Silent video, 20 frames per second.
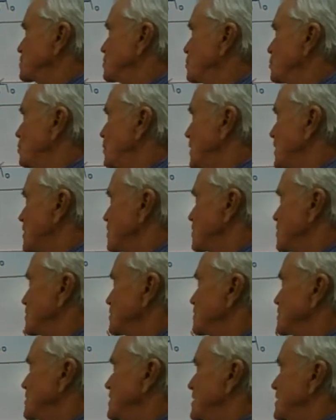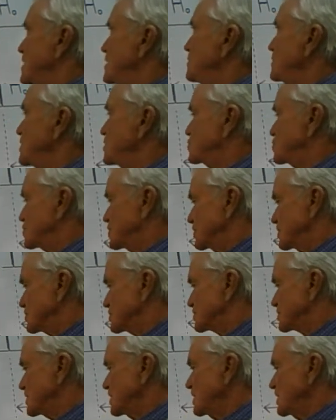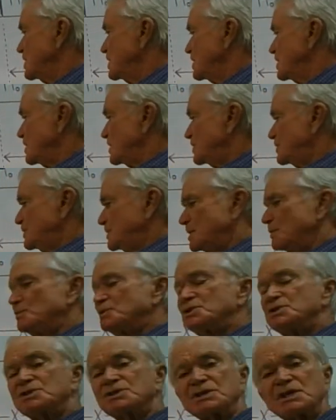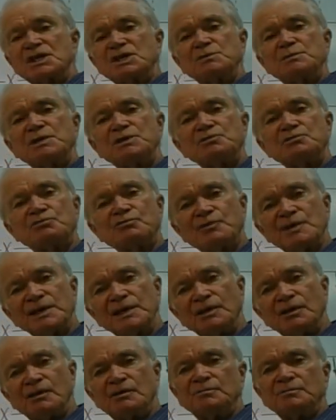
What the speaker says: where the image is said to be real